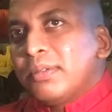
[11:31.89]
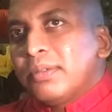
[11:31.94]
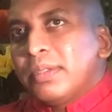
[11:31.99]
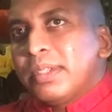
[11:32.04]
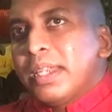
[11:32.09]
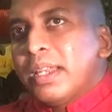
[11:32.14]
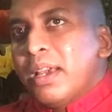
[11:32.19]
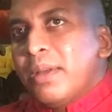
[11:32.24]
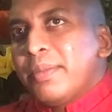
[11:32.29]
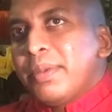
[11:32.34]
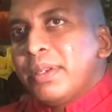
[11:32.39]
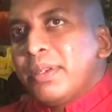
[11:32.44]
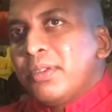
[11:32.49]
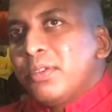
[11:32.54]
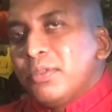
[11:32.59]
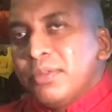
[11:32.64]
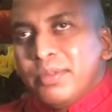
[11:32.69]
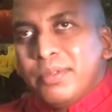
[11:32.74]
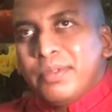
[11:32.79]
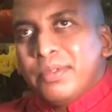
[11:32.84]

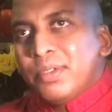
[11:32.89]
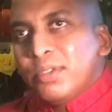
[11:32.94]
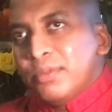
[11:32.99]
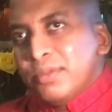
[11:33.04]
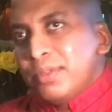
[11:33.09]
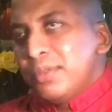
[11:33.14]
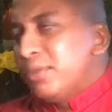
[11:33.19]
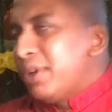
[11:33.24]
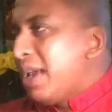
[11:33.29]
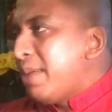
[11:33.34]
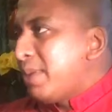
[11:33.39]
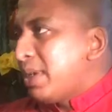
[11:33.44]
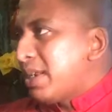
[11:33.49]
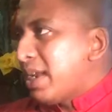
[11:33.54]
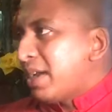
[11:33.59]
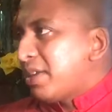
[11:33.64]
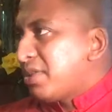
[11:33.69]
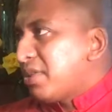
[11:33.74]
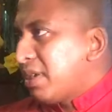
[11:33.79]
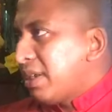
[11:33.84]
name it
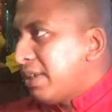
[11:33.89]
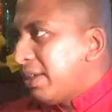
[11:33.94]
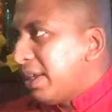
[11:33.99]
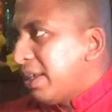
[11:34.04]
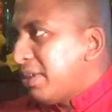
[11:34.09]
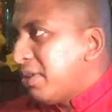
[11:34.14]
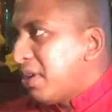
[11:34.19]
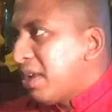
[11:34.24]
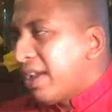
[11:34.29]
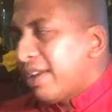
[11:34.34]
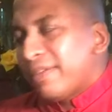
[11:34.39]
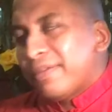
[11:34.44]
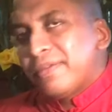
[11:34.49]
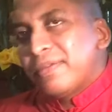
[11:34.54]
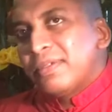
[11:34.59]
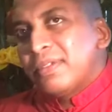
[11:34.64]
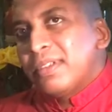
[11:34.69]
actually in your life,